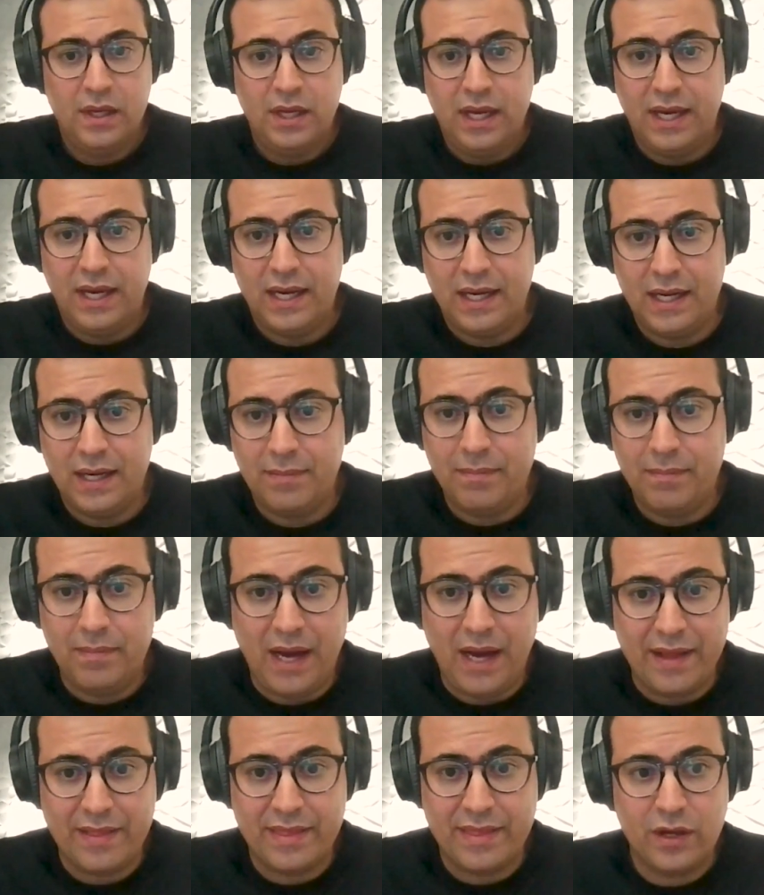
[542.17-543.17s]

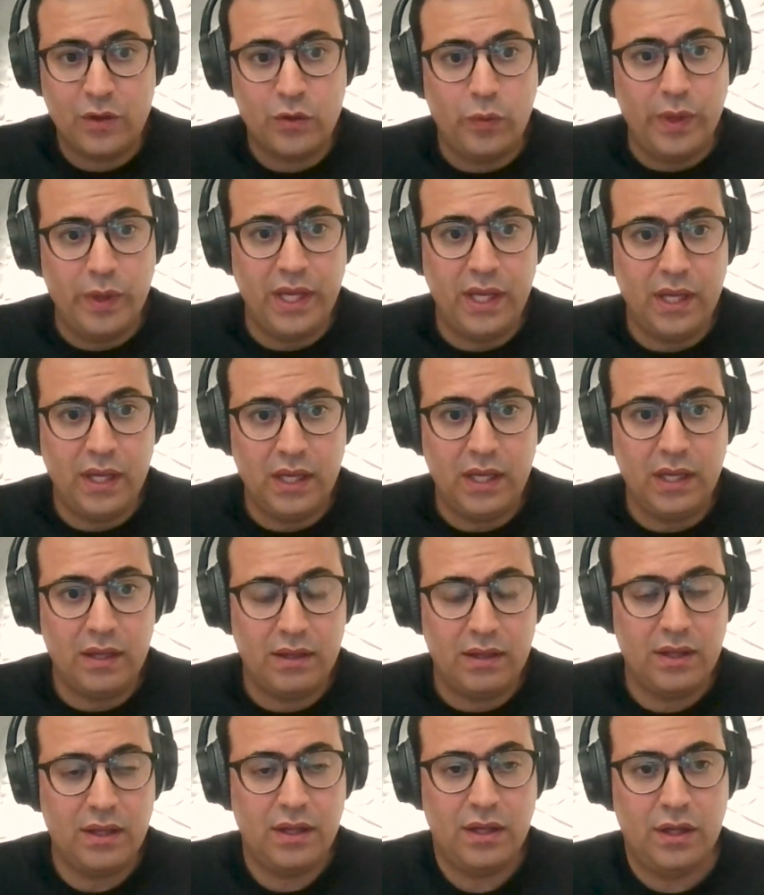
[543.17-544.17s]
I think
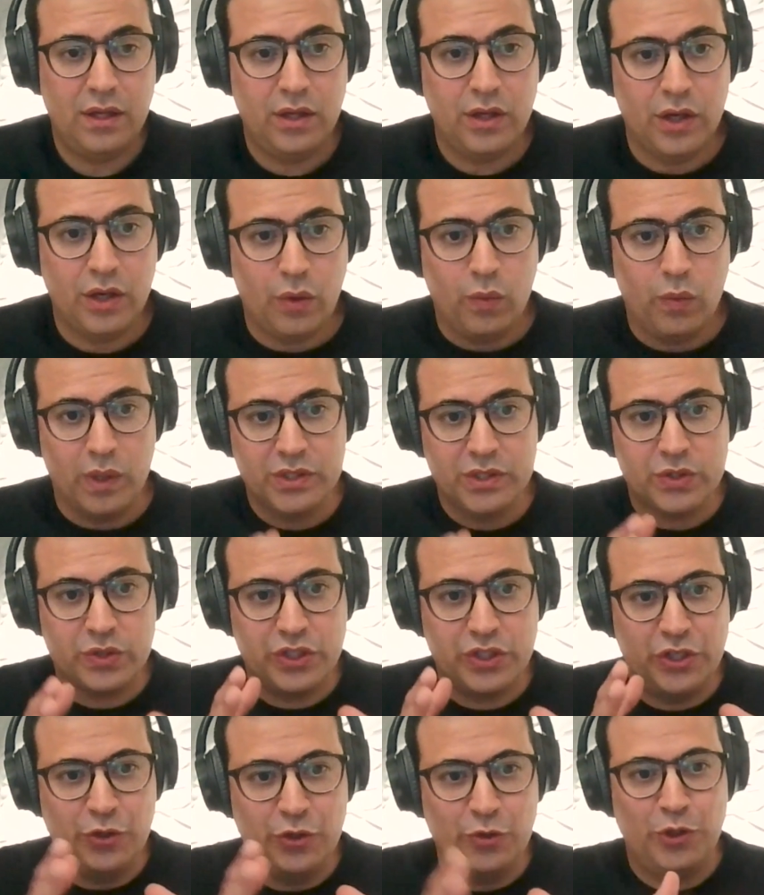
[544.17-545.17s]
you know,
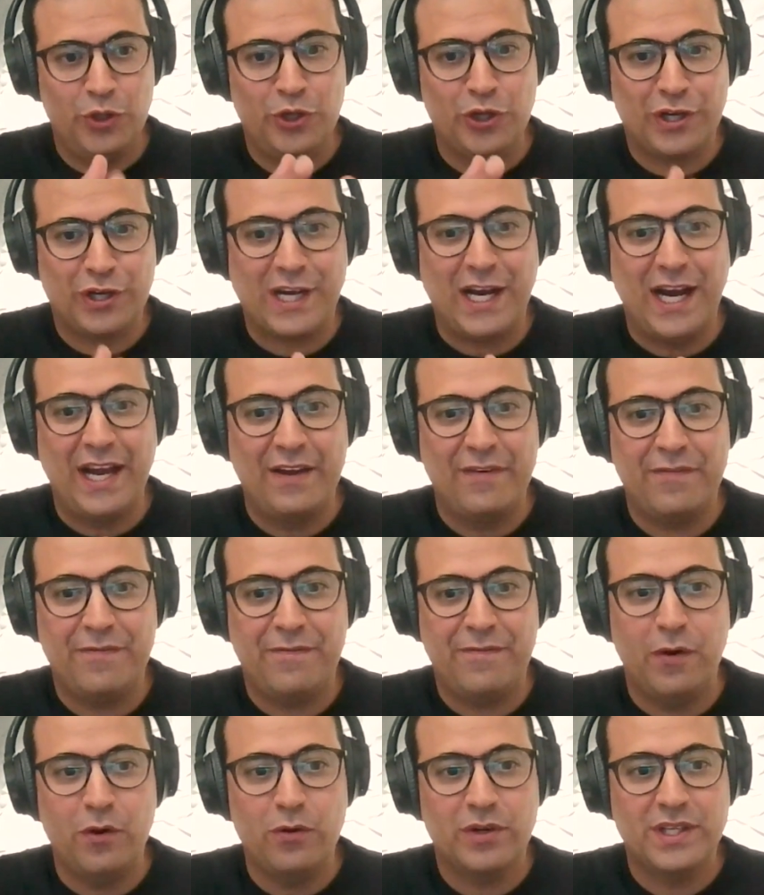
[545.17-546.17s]
once you're kind of
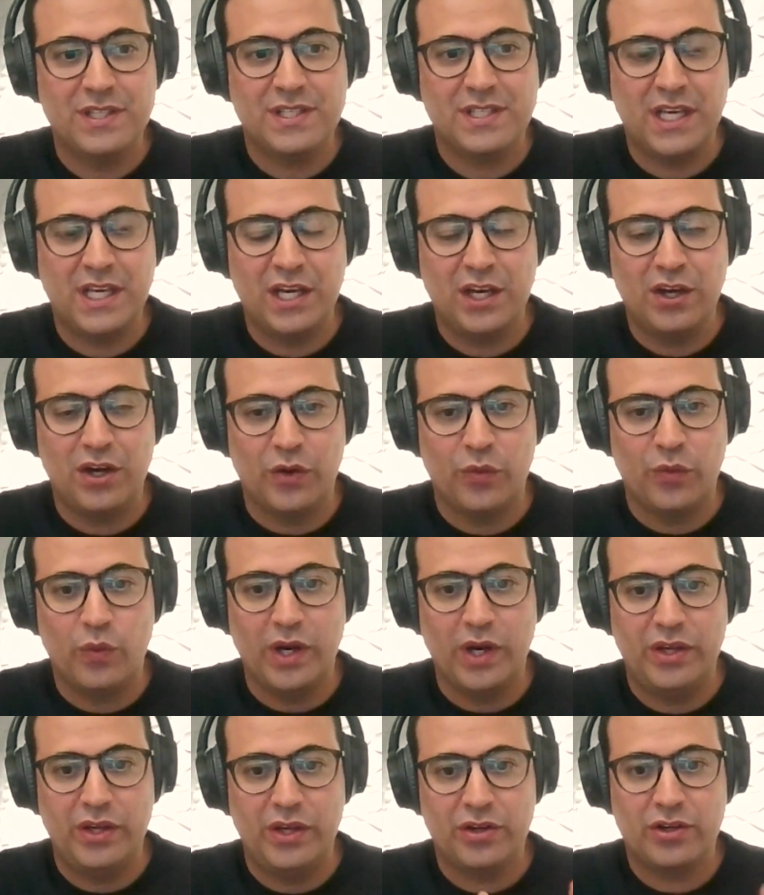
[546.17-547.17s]
focusing on
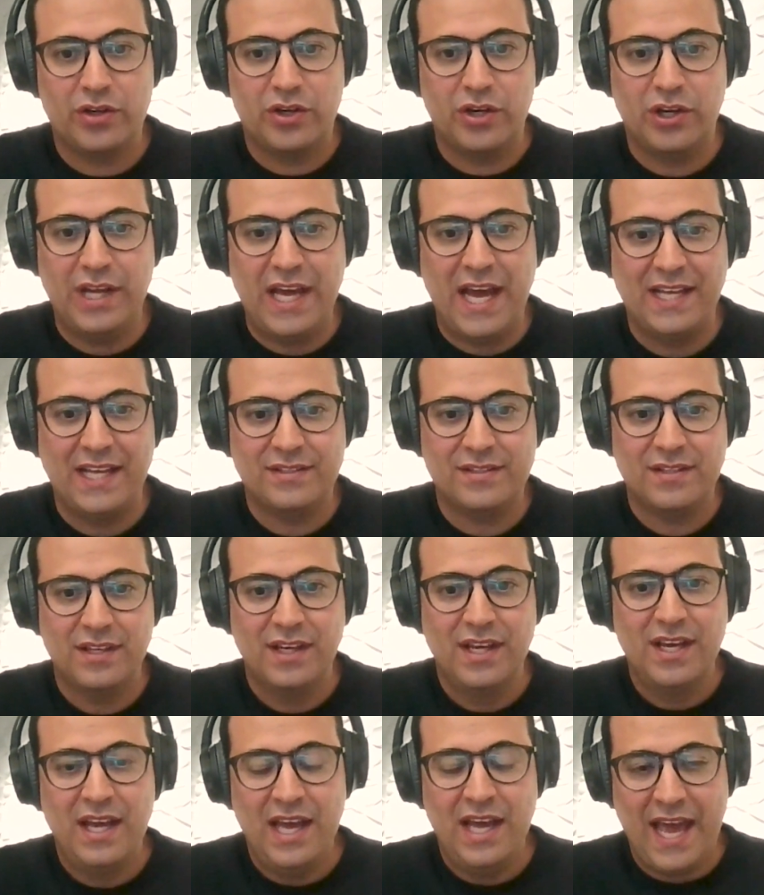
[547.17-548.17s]
what you're good at
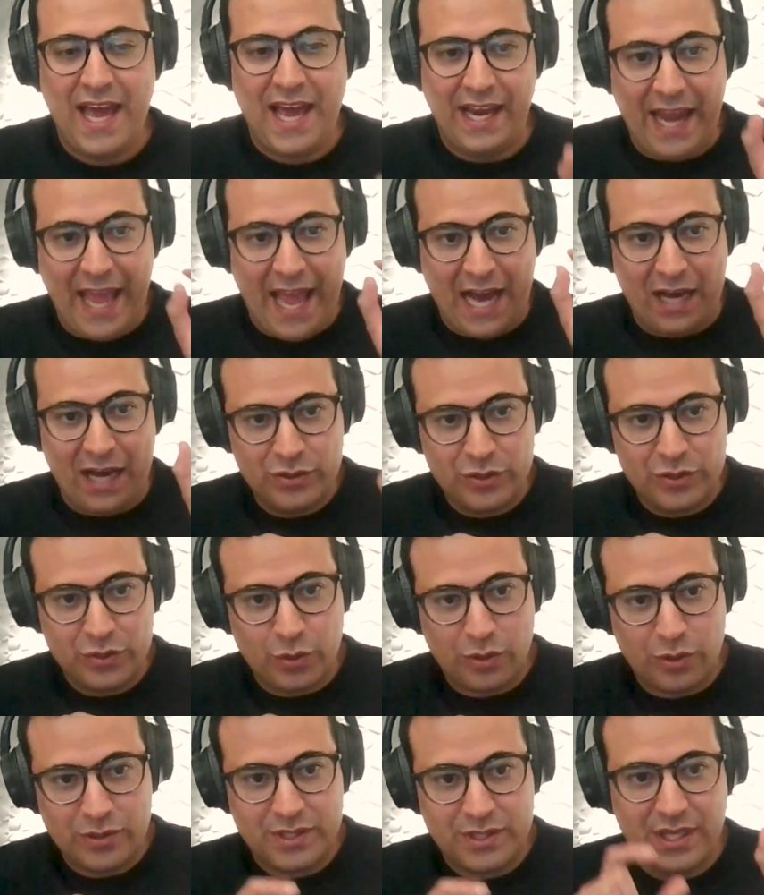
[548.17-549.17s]
and
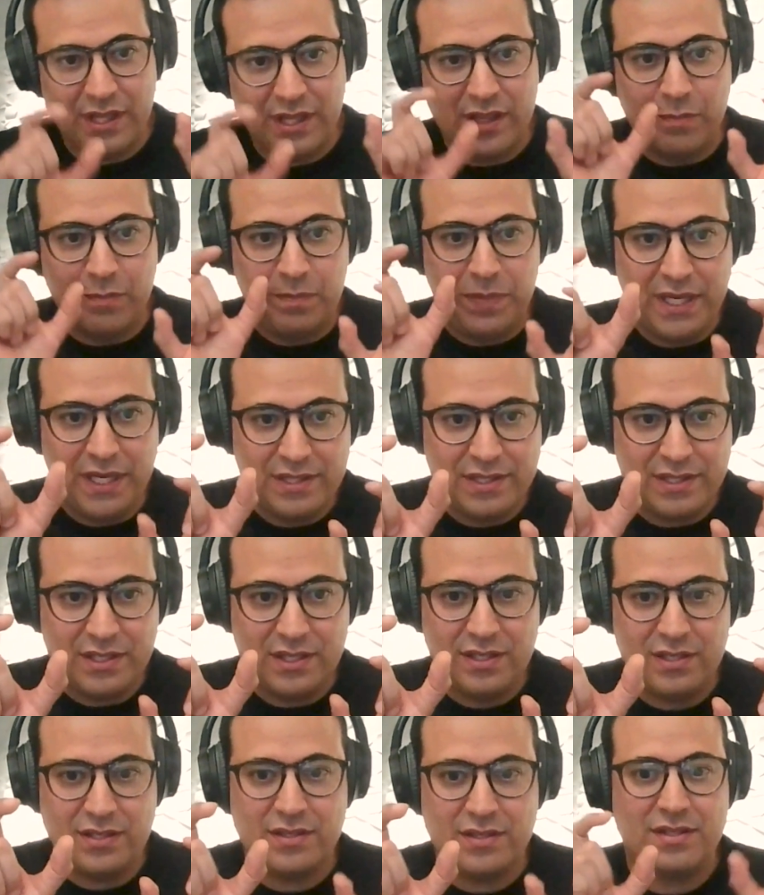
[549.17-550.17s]
outsourcing the
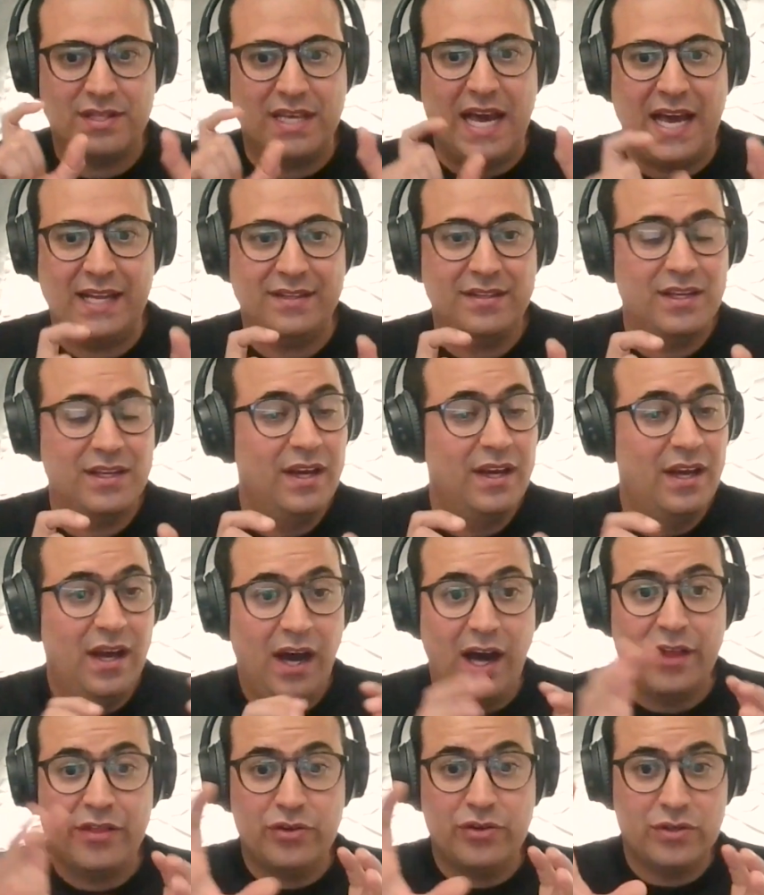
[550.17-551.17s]
pieces that
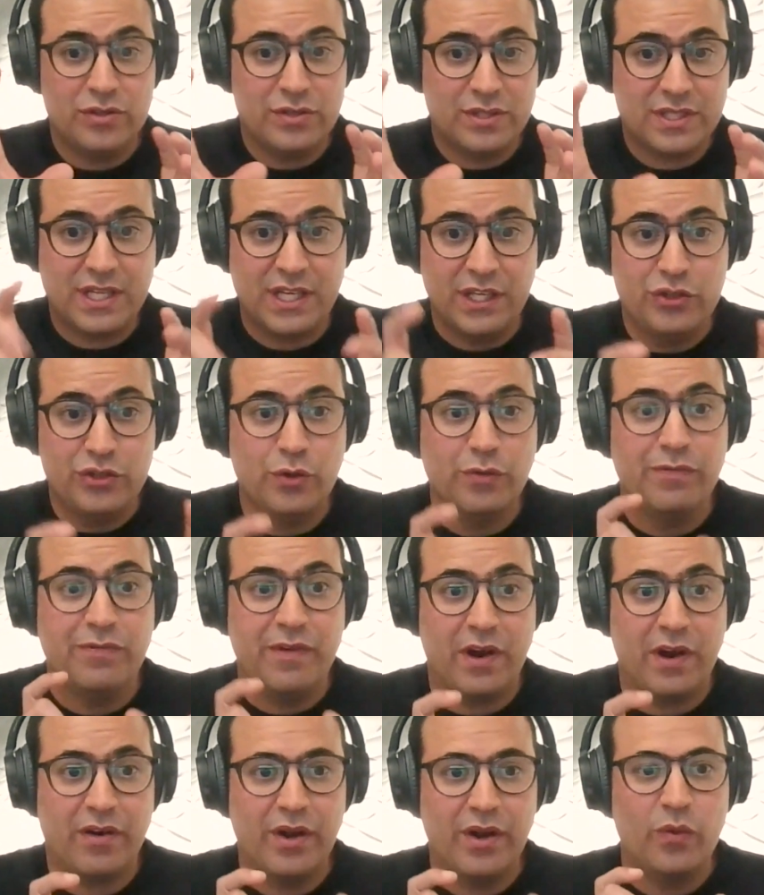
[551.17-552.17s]
others can do
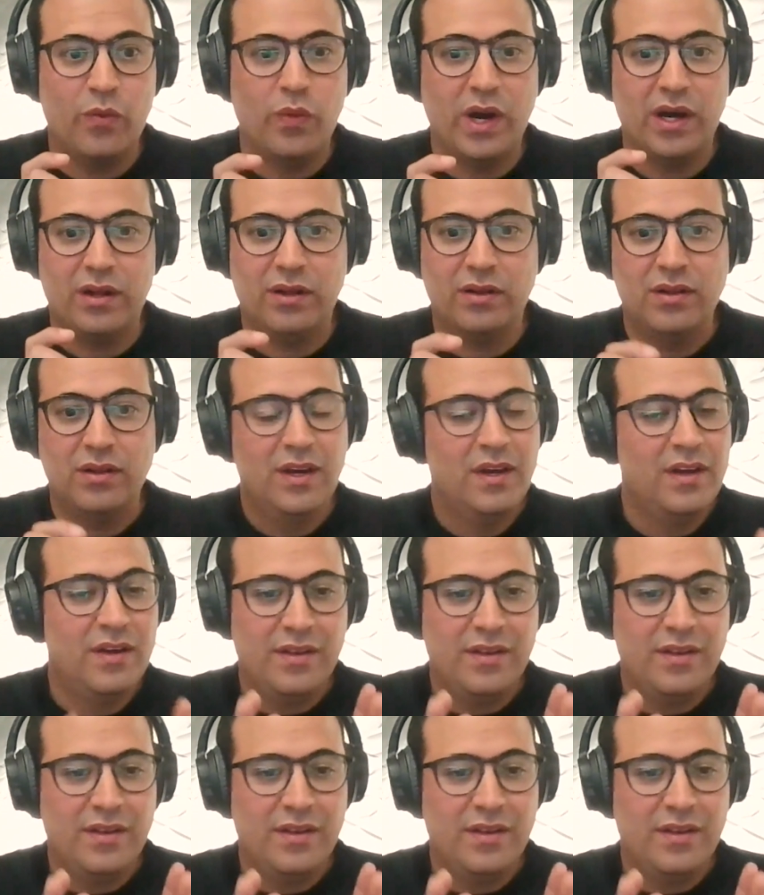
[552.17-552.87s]
very well,